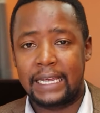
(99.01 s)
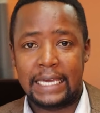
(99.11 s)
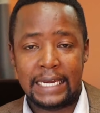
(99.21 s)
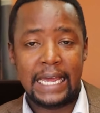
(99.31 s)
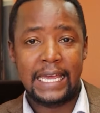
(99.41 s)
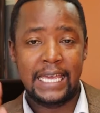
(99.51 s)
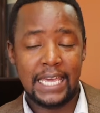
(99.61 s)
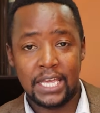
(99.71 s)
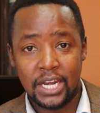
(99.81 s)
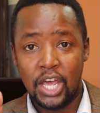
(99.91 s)
again
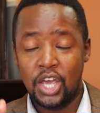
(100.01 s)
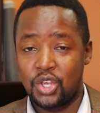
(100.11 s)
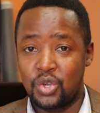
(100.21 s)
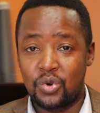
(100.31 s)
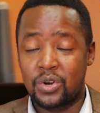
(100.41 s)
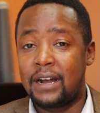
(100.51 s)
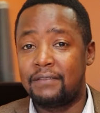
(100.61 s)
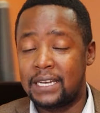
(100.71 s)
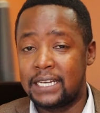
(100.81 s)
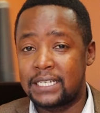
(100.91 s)
in your
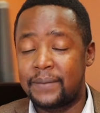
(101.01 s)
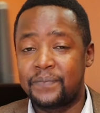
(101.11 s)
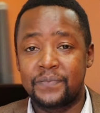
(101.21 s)
cover letter.